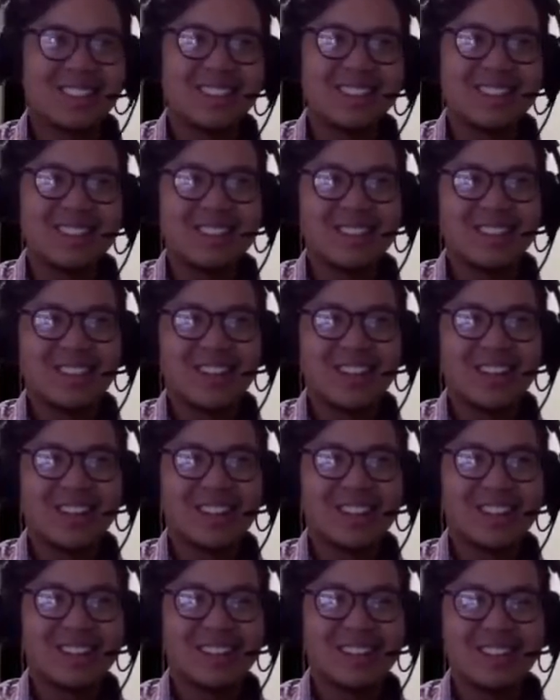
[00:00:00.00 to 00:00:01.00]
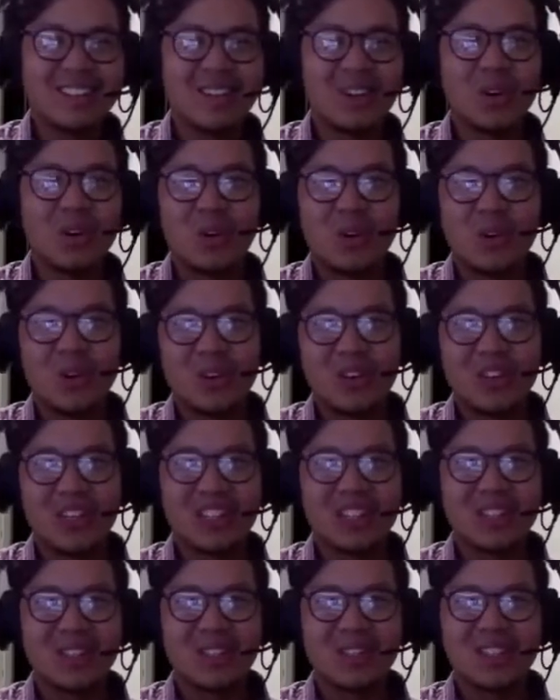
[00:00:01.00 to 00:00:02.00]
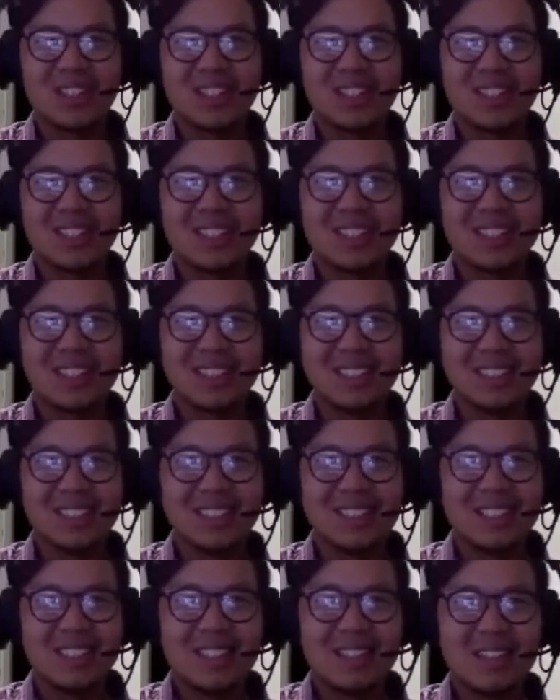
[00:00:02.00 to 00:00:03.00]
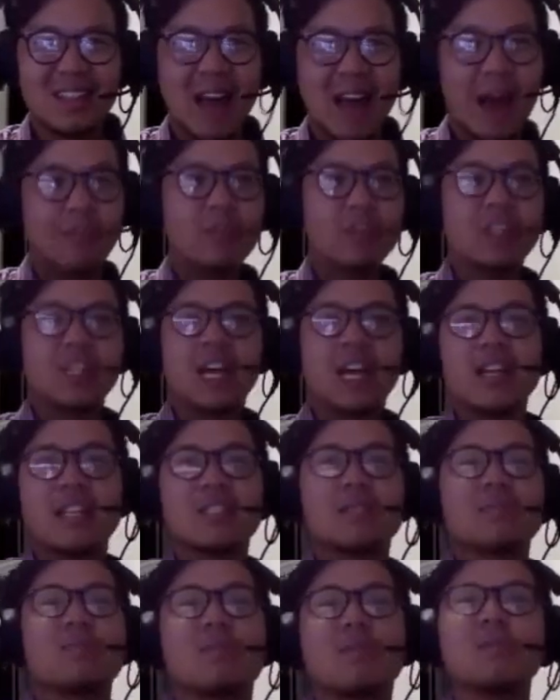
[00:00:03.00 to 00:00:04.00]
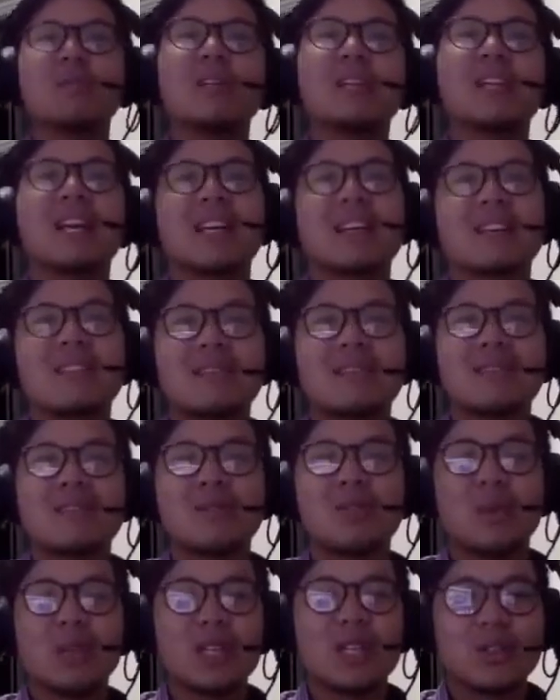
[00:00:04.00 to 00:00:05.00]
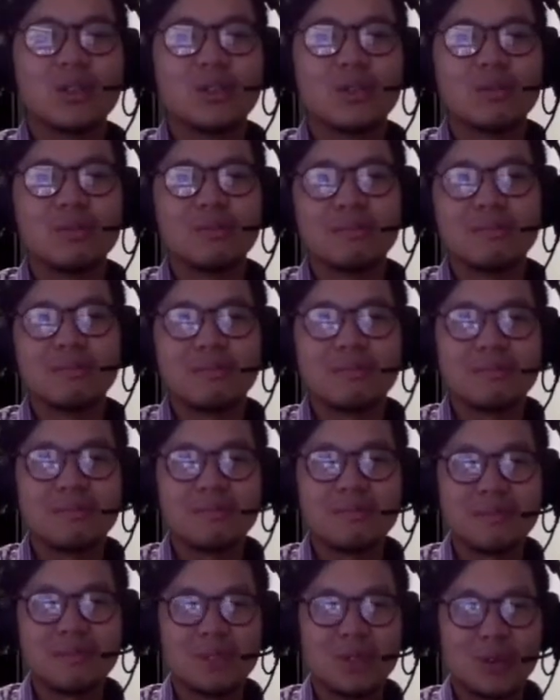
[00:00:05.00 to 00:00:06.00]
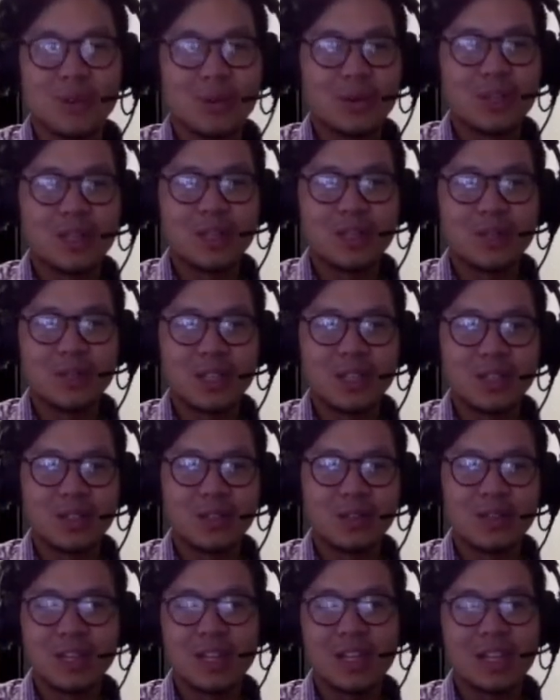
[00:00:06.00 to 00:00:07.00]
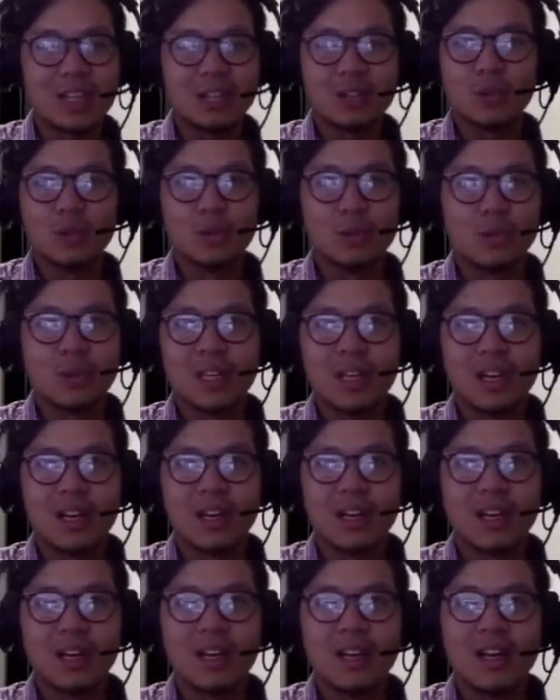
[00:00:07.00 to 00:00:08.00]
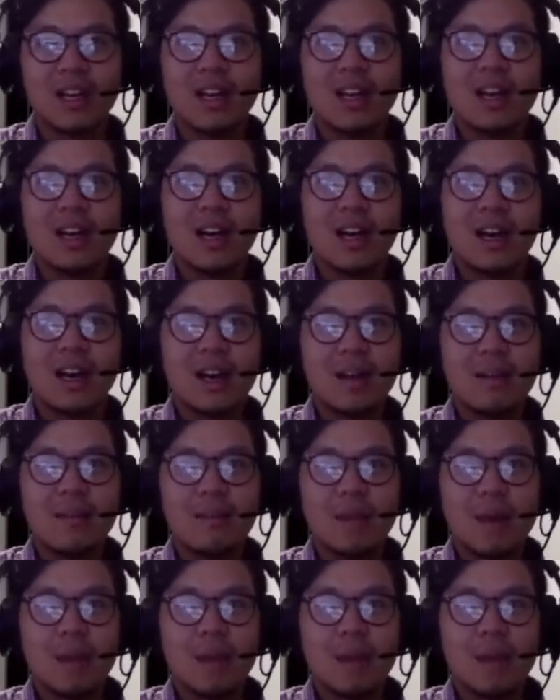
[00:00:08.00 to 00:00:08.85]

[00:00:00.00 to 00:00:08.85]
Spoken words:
got the Hornets, who are their average age is probably like 22, 21, 22. They're like super young. But I